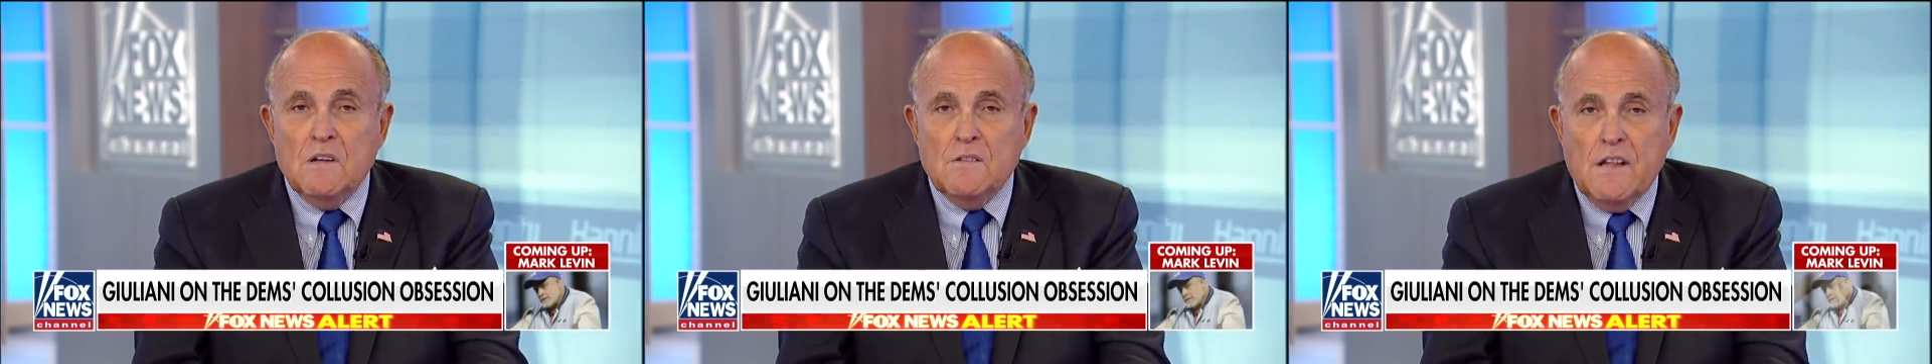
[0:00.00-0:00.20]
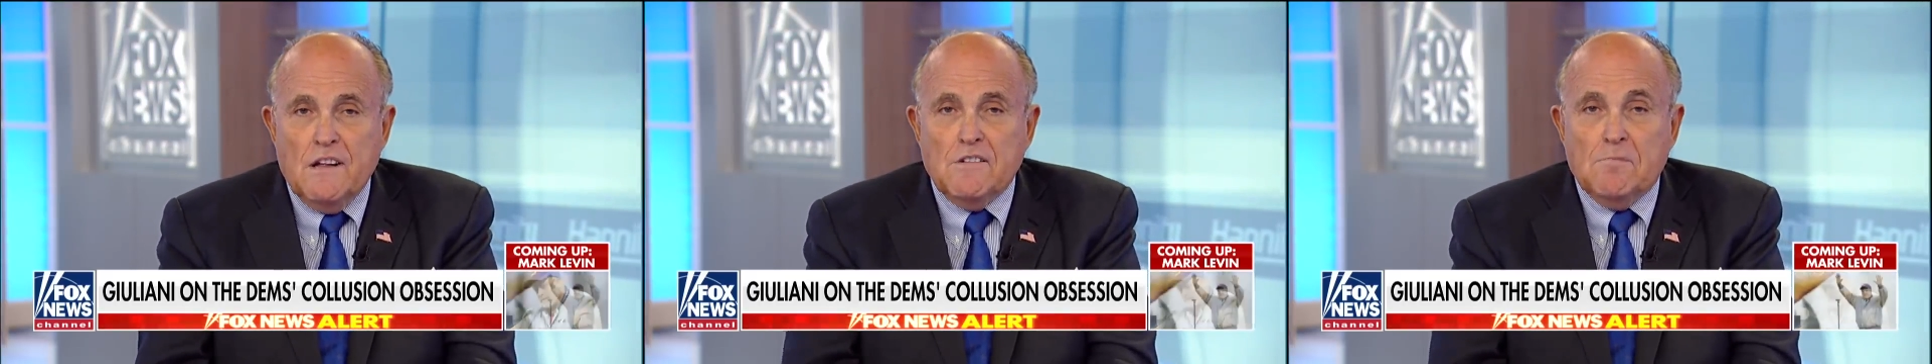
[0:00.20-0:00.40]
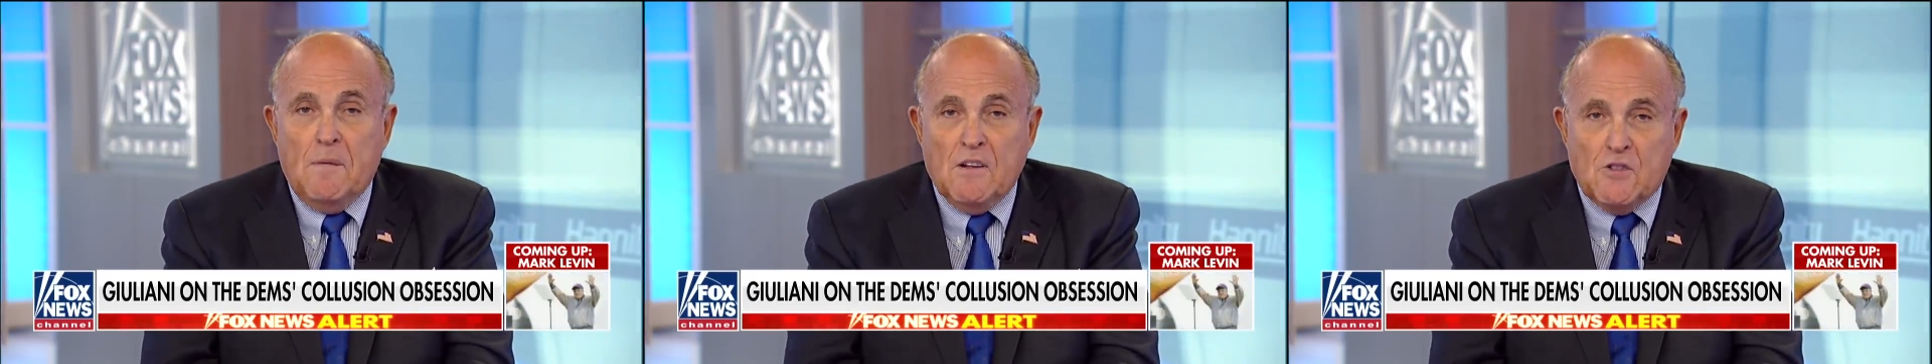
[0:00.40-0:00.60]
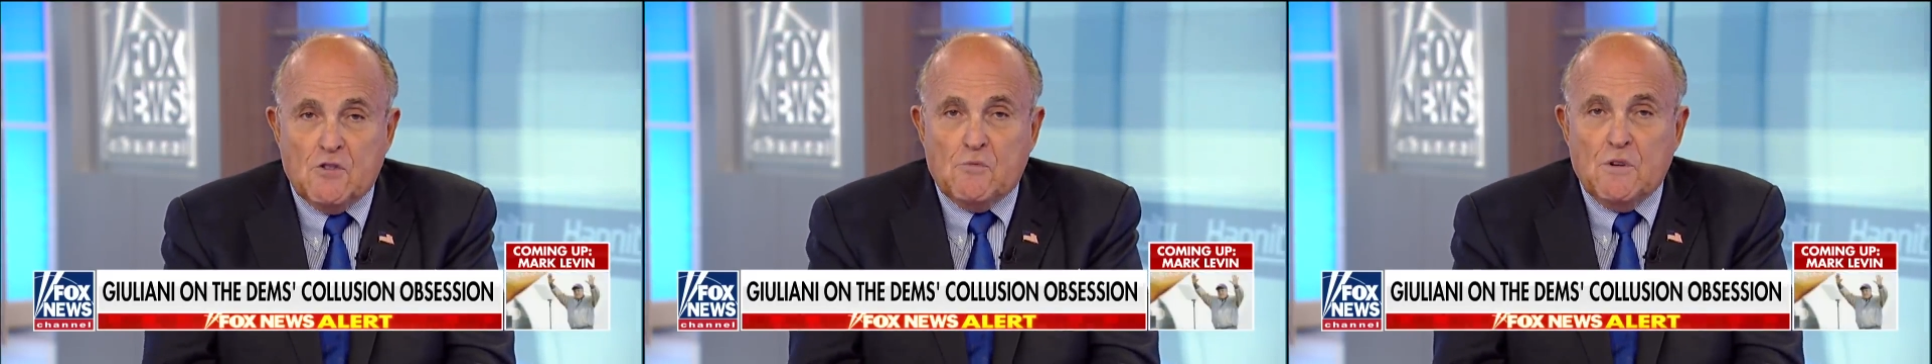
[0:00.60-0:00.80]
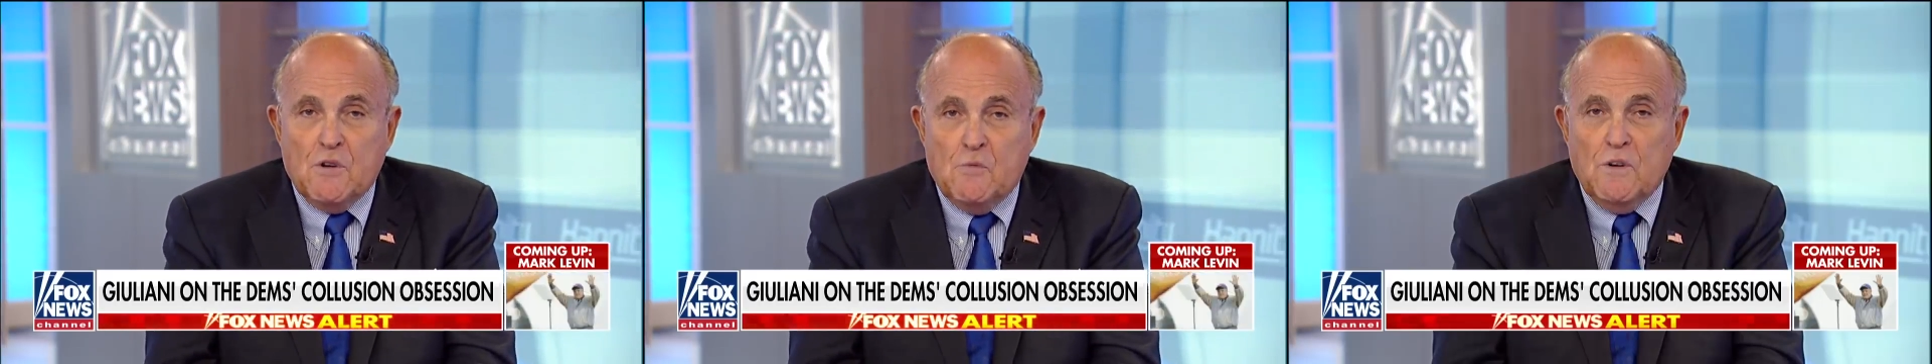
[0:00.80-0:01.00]
They spent
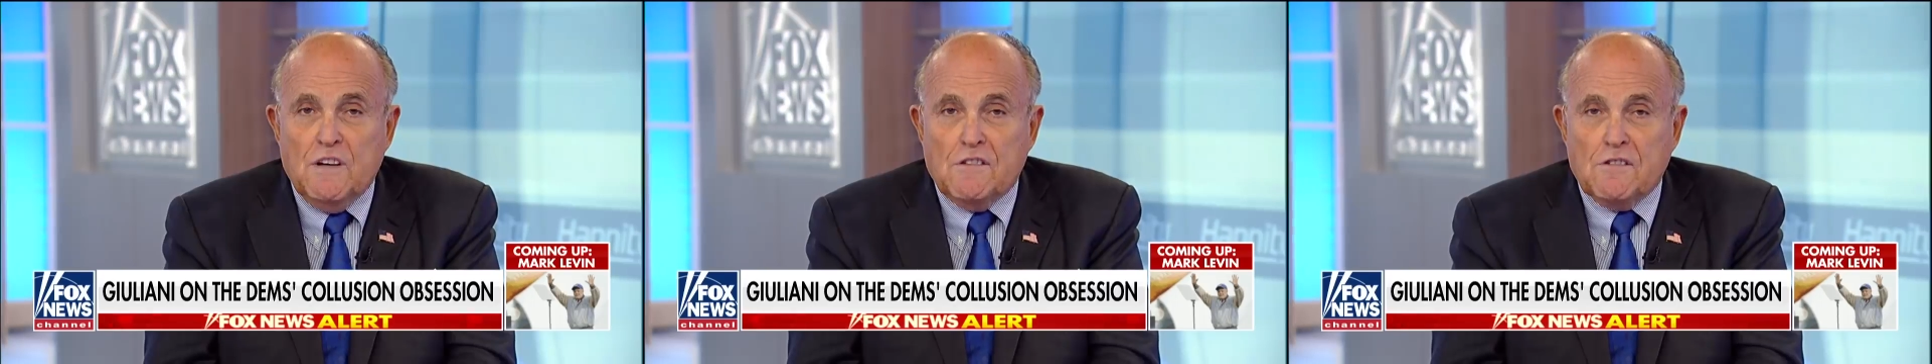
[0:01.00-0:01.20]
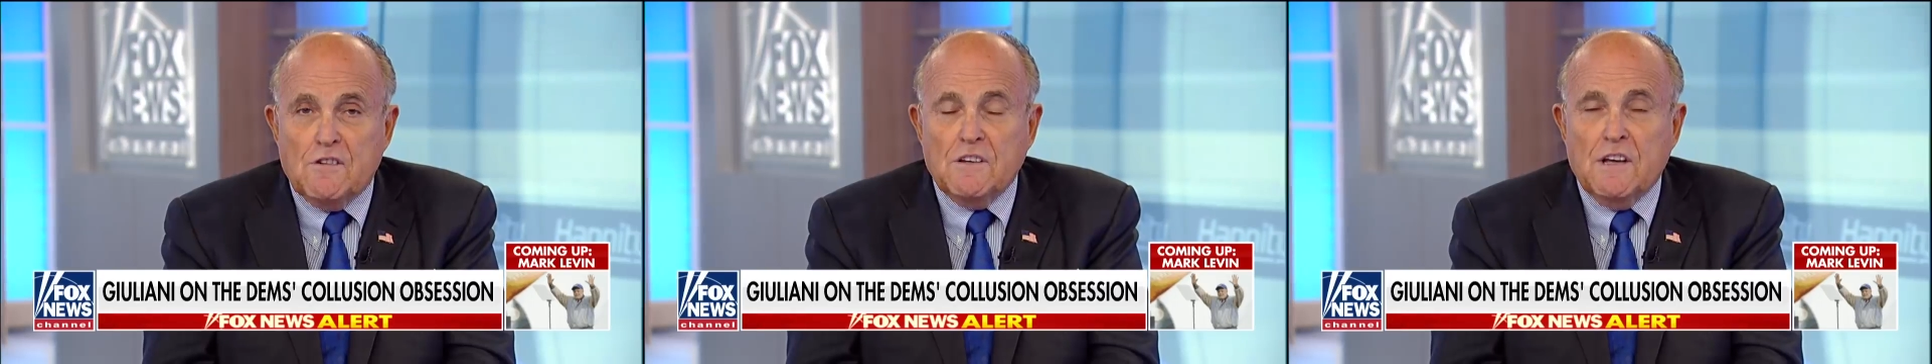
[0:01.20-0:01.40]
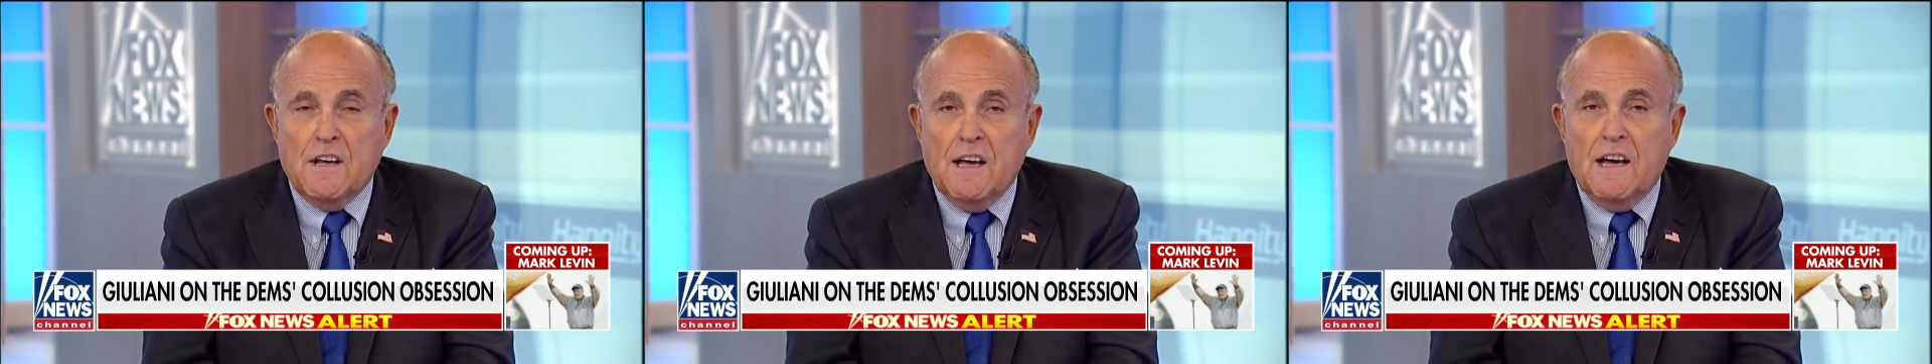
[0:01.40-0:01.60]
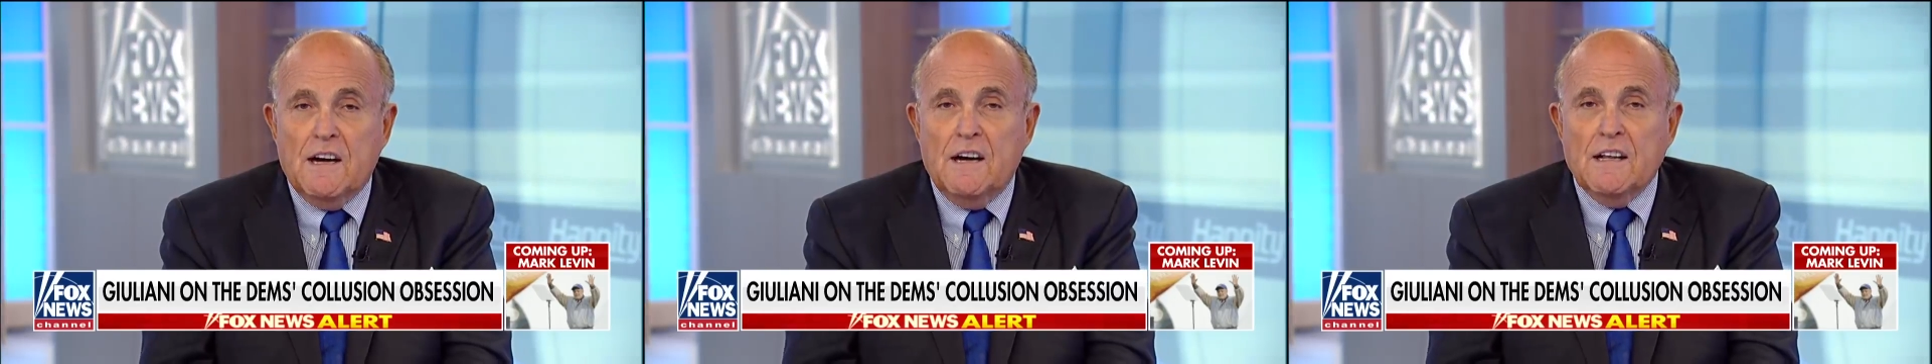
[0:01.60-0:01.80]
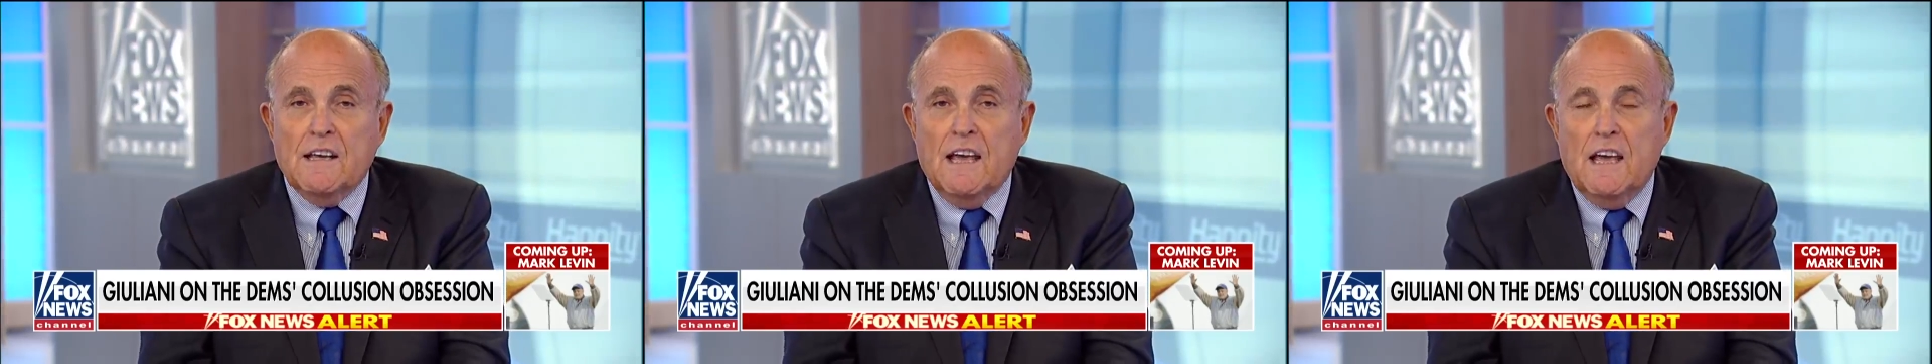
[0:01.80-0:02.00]
3 weeks looking at
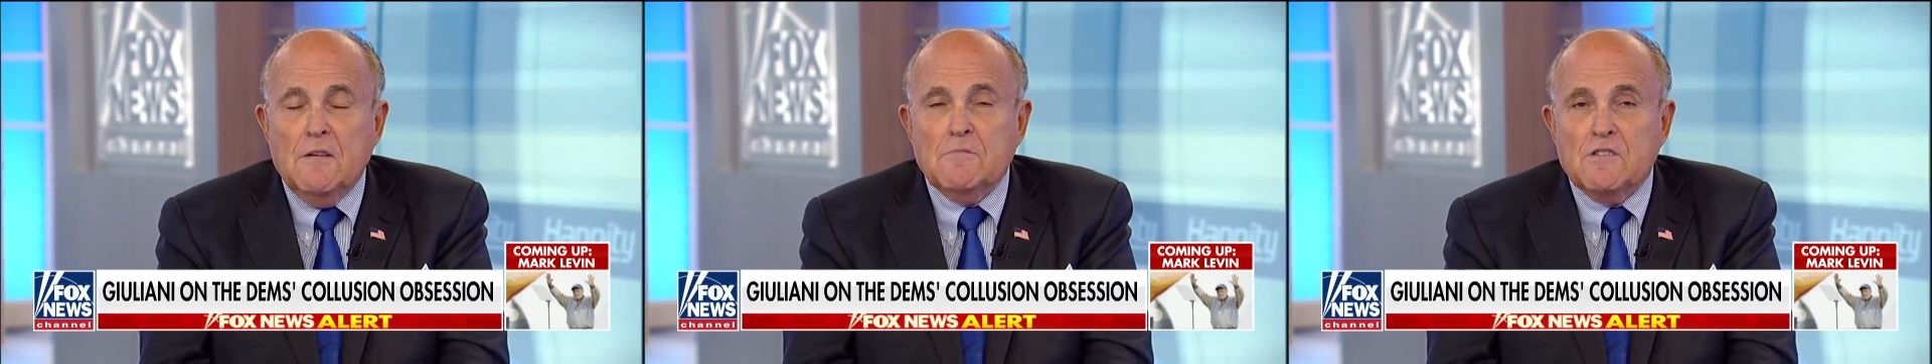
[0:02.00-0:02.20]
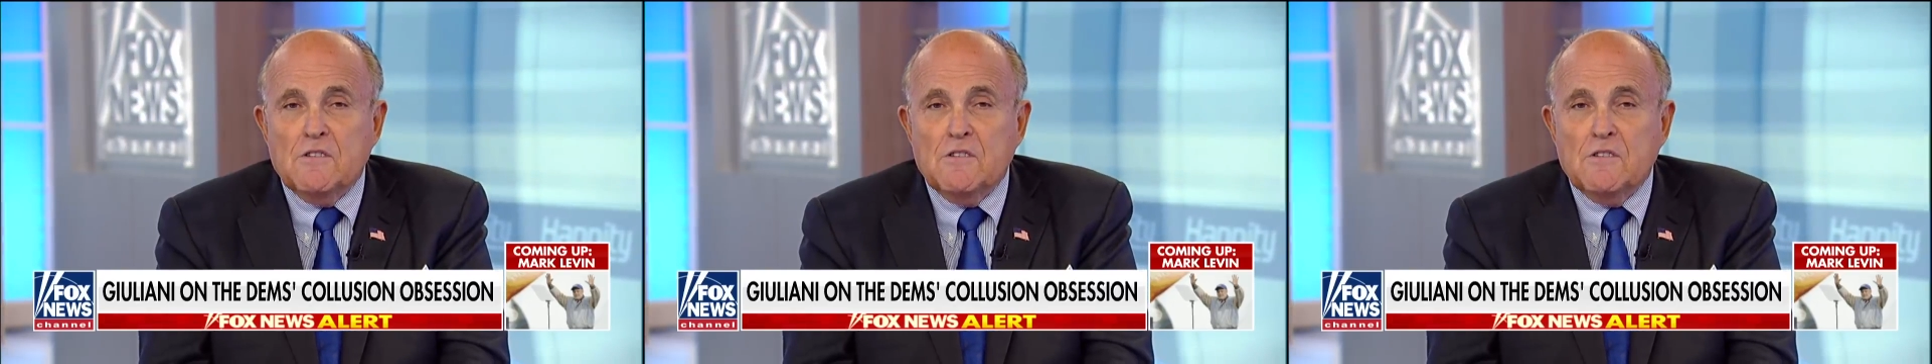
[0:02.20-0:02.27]
it and came